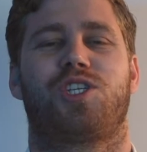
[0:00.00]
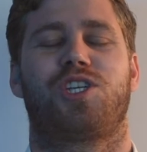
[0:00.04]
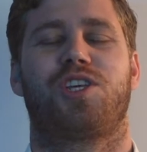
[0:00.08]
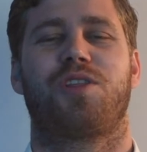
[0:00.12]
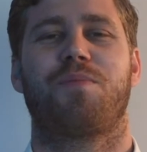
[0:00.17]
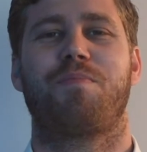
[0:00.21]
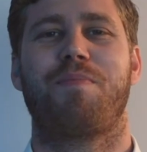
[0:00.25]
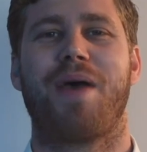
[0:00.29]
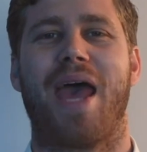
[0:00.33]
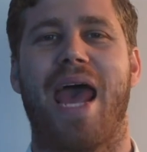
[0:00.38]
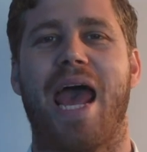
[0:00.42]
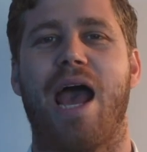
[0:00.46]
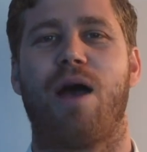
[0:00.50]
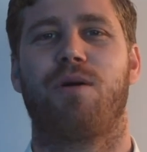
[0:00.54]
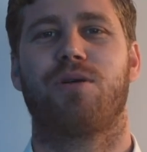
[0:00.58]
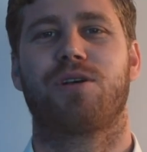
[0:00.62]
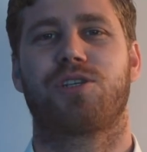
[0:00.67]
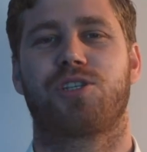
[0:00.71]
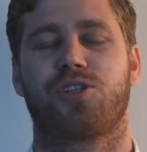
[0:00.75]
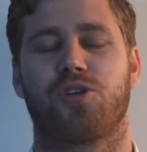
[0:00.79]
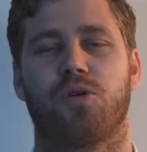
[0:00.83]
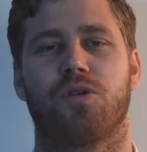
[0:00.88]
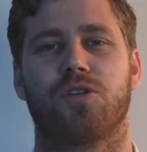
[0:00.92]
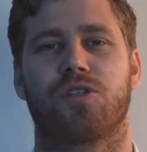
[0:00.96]
to the power
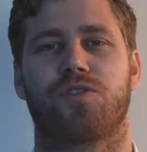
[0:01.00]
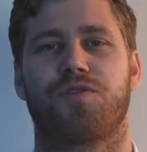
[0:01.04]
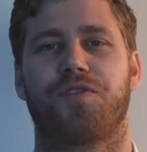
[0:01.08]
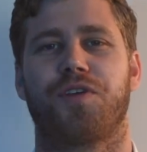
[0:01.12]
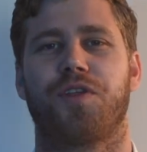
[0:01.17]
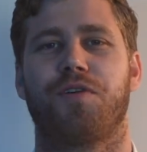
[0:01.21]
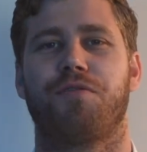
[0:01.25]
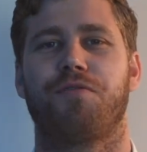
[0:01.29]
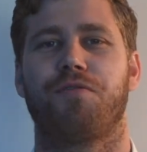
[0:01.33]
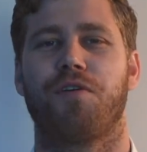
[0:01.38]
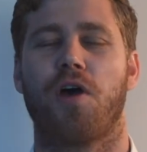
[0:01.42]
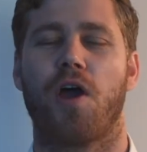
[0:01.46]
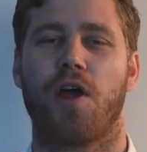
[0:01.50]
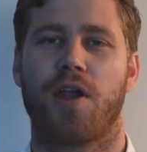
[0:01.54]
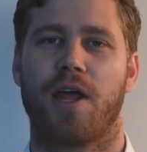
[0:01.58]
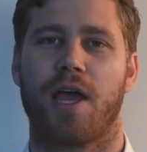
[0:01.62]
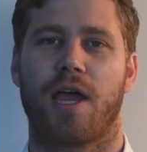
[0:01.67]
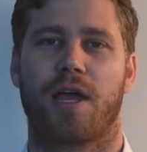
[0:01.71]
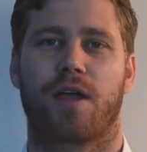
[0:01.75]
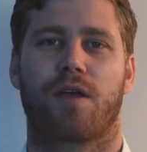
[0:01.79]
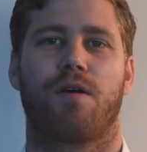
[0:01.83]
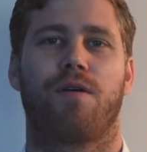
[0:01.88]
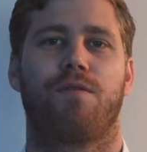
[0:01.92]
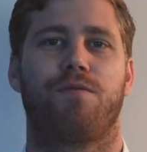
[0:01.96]
source for the
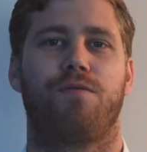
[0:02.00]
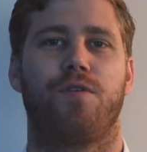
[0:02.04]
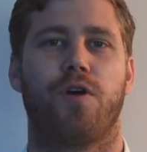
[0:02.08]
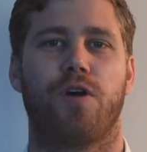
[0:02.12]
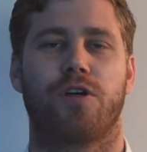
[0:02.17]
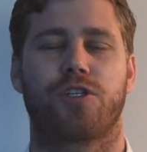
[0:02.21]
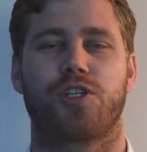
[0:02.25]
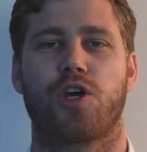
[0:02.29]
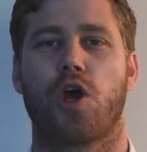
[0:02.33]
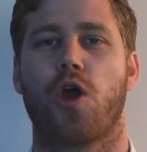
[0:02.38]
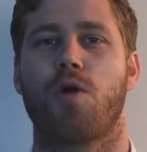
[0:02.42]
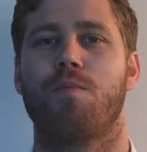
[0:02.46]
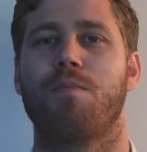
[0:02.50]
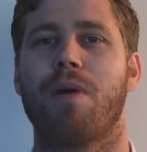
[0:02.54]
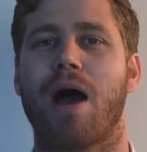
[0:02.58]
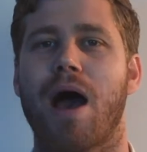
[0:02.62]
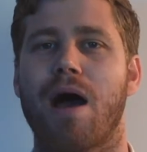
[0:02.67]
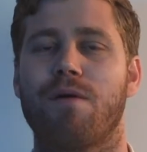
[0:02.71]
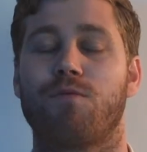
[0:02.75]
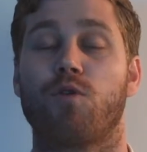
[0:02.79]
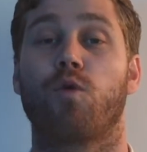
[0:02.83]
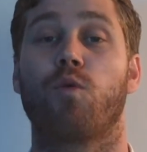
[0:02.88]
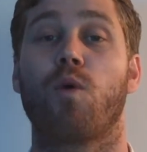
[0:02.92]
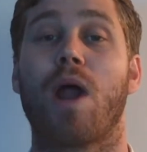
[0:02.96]
Phonak Virto
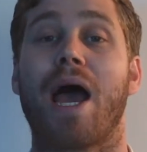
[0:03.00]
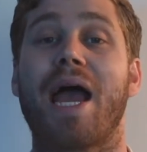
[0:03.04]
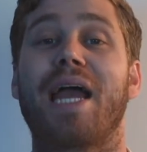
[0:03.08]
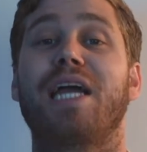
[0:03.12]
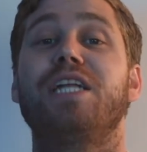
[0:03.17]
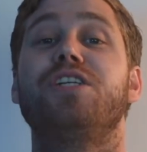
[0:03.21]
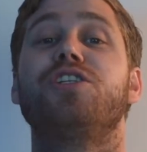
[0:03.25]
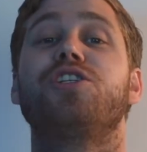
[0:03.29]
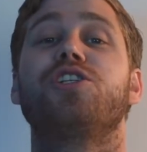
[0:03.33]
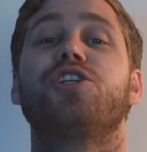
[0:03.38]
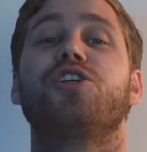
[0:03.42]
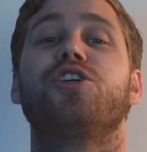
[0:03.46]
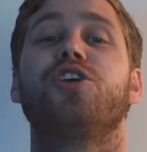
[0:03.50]
Marvel range,